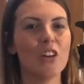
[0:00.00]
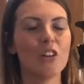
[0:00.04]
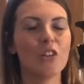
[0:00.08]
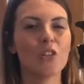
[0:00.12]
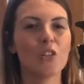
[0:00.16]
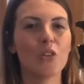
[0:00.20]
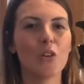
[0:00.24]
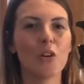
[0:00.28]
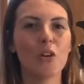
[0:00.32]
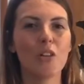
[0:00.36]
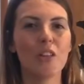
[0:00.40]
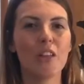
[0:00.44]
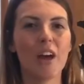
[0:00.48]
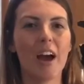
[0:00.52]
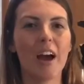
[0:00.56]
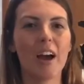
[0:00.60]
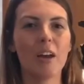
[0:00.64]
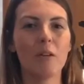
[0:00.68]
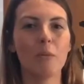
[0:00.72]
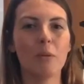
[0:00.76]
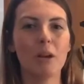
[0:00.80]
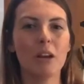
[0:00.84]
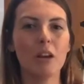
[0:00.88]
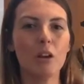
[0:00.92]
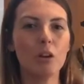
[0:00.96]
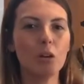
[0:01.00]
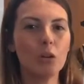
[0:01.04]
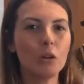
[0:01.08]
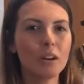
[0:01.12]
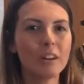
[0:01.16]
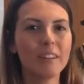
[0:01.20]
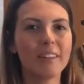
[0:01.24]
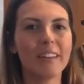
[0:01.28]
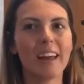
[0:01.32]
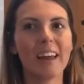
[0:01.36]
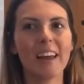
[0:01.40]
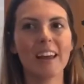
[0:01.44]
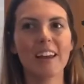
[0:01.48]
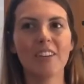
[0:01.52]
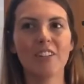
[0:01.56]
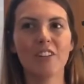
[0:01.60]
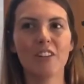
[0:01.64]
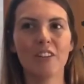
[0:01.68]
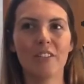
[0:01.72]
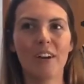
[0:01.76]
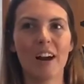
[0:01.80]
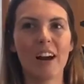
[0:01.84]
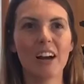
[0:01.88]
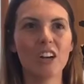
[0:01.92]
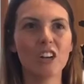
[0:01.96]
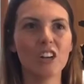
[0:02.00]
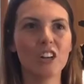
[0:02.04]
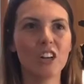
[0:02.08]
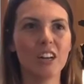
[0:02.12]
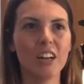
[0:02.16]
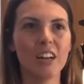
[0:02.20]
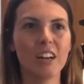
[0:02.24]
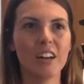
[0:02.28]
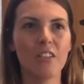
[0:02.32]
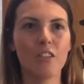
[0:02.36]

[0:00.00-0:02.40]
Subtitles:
so that we can look at their interaction